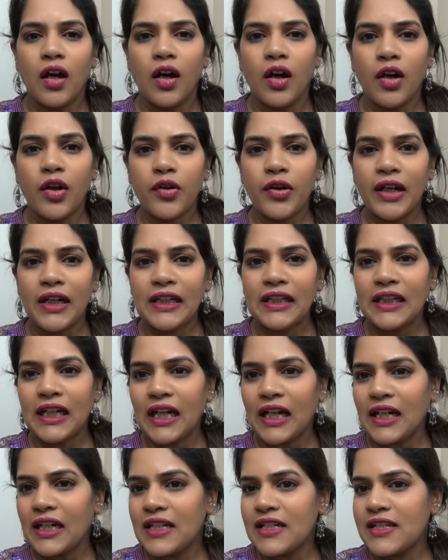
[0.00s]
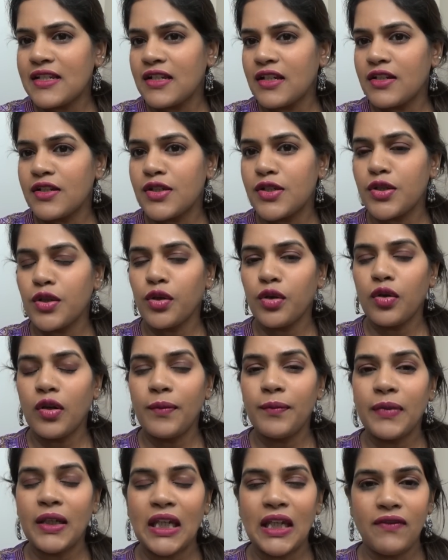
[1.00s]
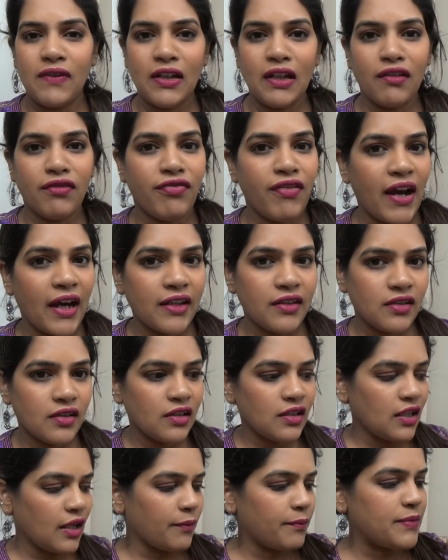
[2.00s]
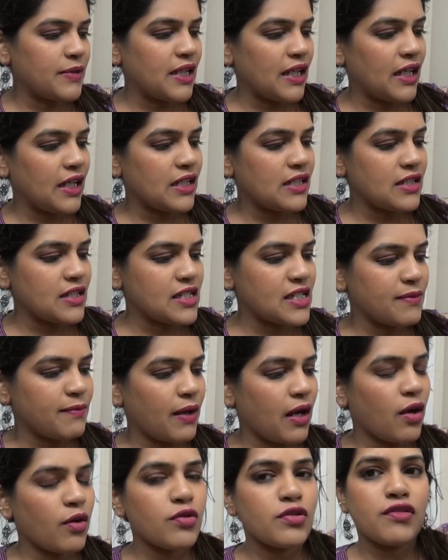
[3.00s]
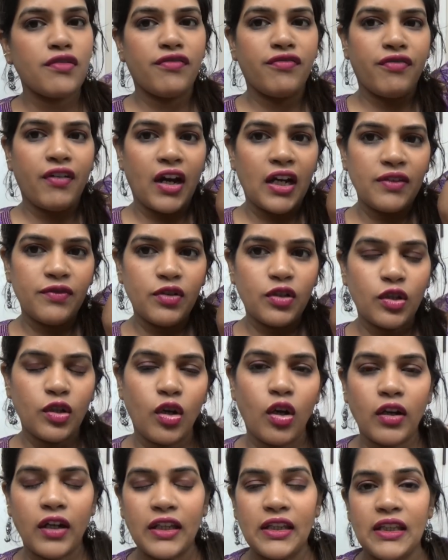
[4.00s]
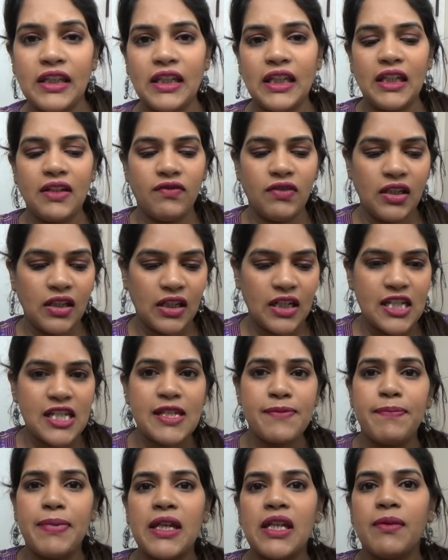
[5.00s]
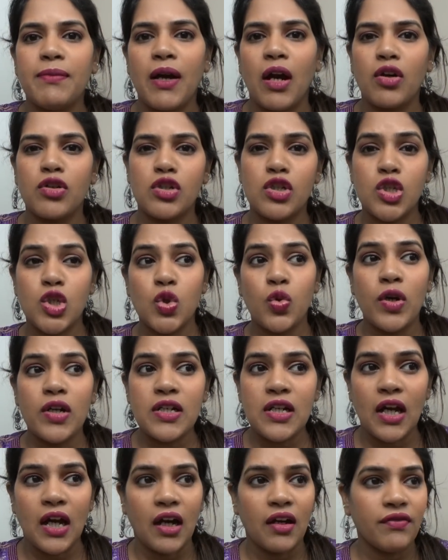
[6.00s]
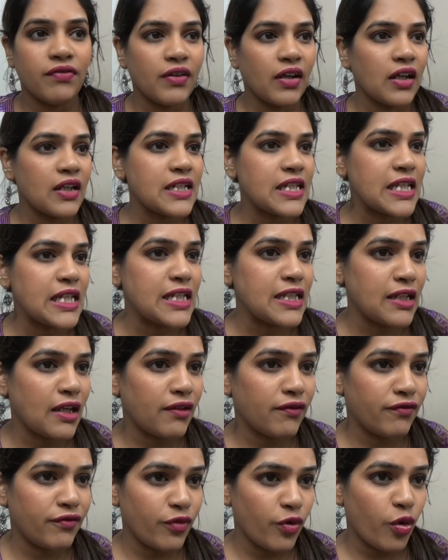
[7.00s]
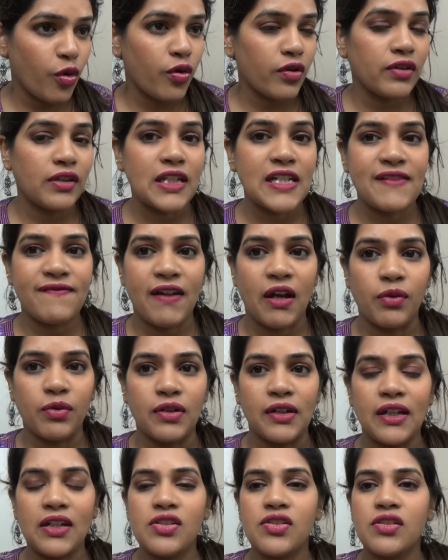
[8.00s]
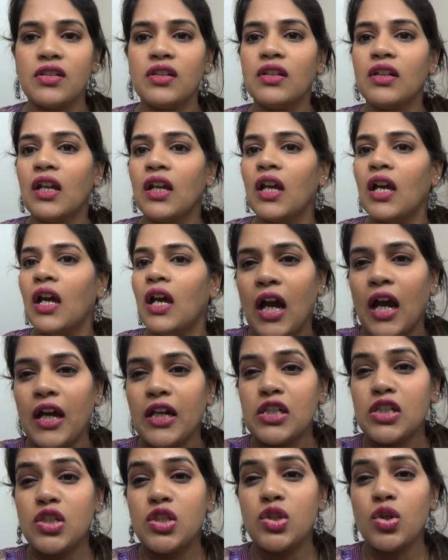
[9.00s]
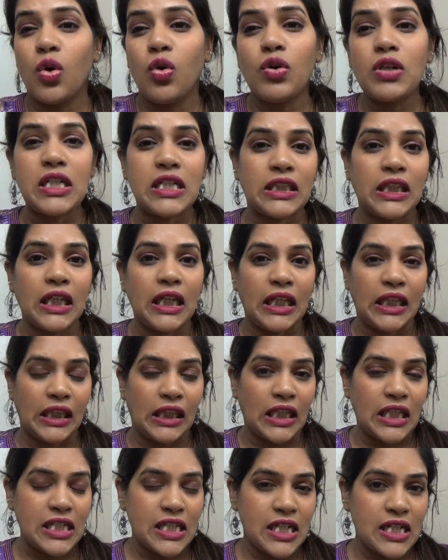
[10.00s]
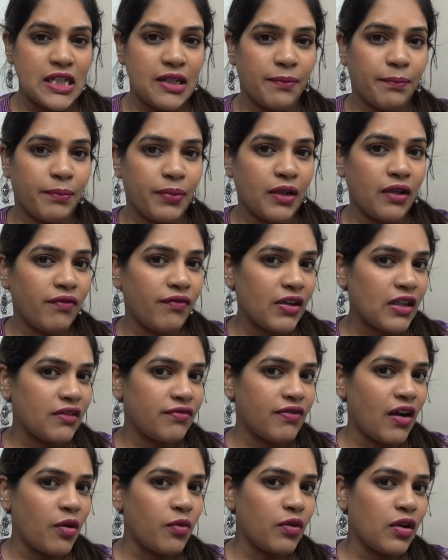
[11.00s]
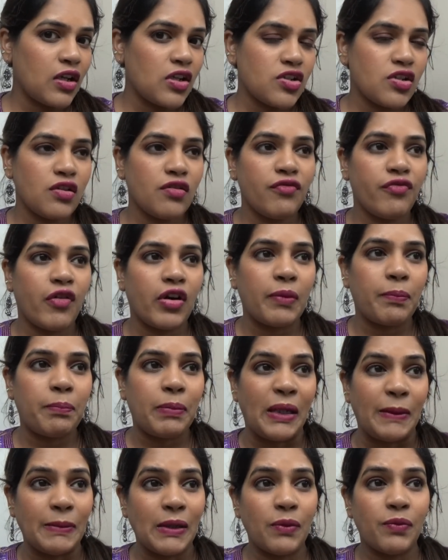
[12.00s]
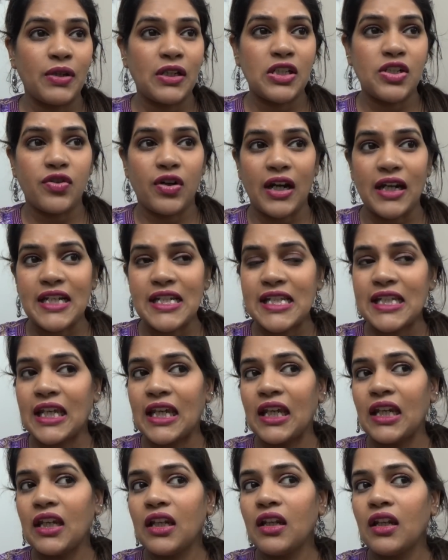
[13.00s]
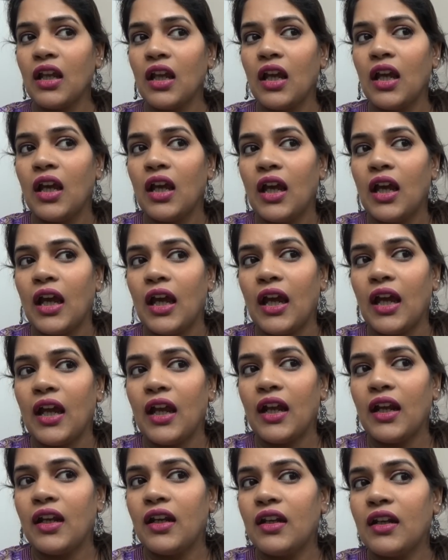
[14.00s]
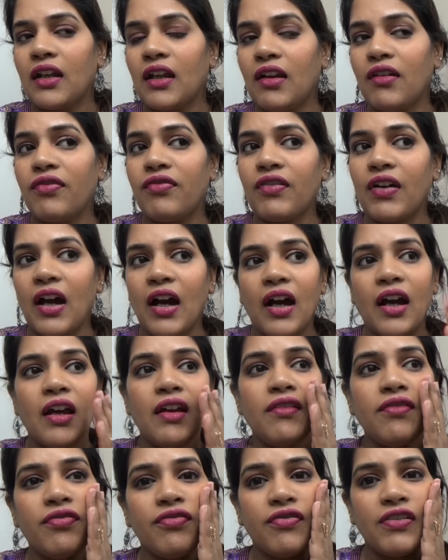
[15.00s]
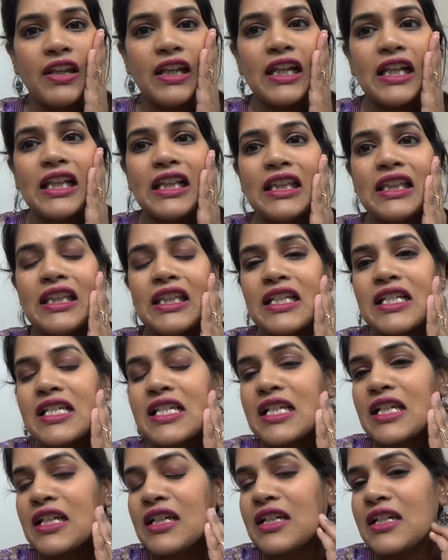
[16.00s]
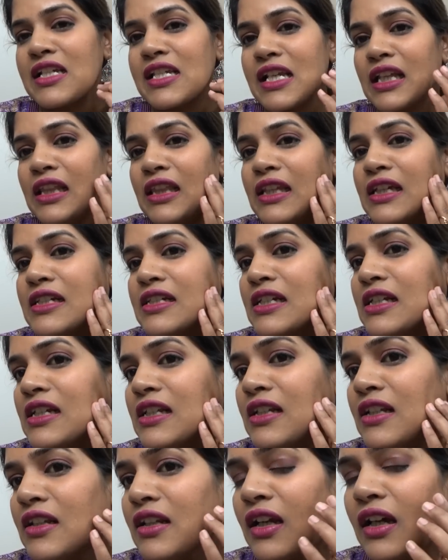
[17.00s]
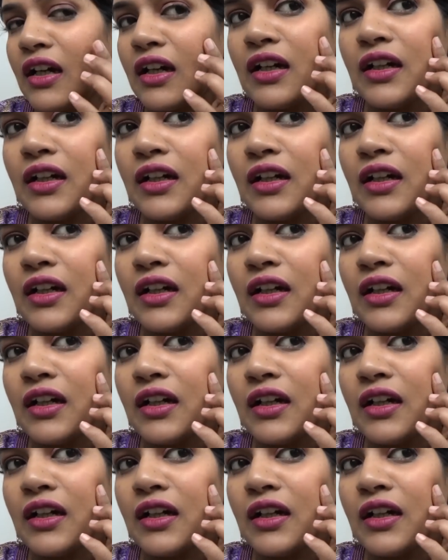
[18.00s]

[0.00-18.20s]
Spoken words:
Alright guys, so I'm giving a final update. It's about 5 o'clock in the evening. It's been about 2.5 hours since I wore this foundation. I don't think this is a perfect foundation for people with dry skin, and if I feel this is a little